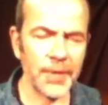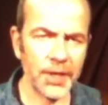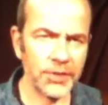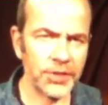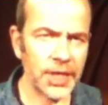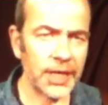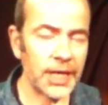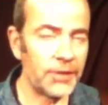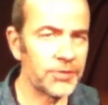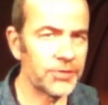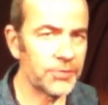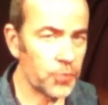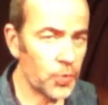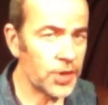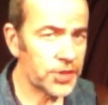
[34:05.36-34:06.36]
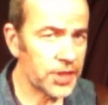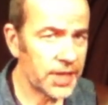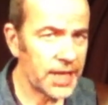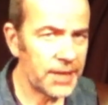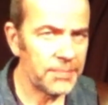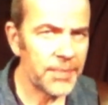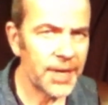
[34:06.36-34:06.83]
check out once
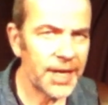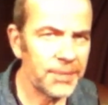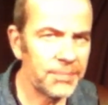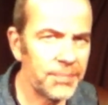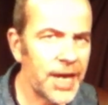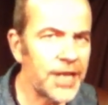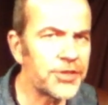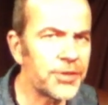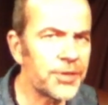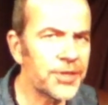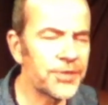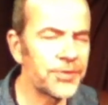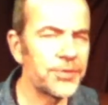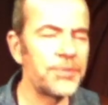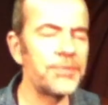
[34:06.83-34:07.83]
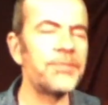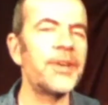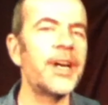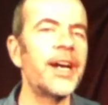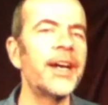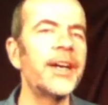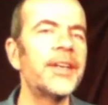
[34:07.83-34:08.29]
again my bass course on True
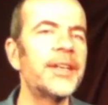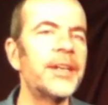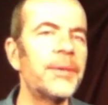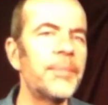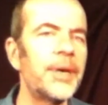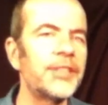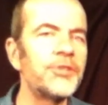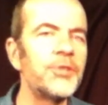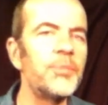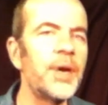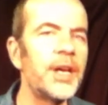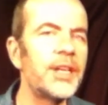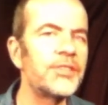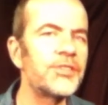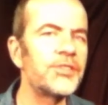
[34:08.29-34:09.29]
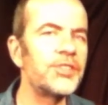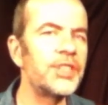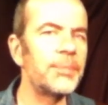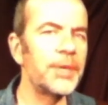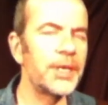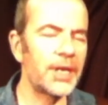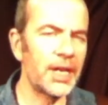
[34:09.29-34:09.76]
Fire and my 2 bands,
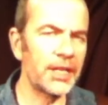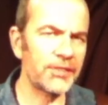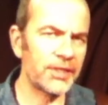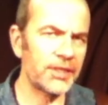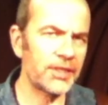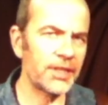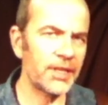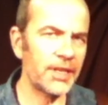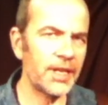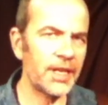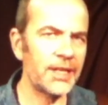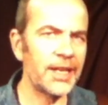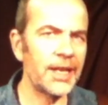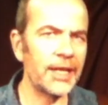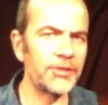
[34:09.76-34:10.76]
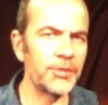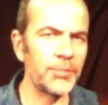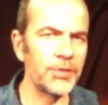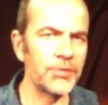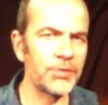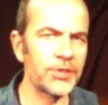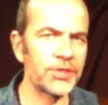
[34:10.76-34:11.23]
Jimmy Reiter and Electro
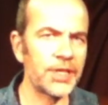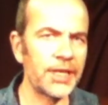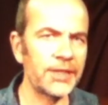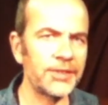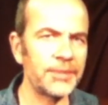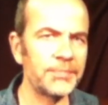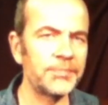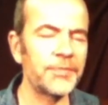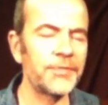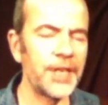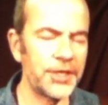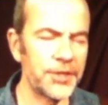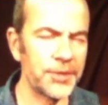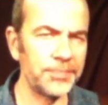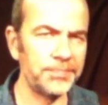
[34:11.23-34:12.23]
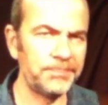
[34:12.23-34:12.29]
Blues Society. Thank you.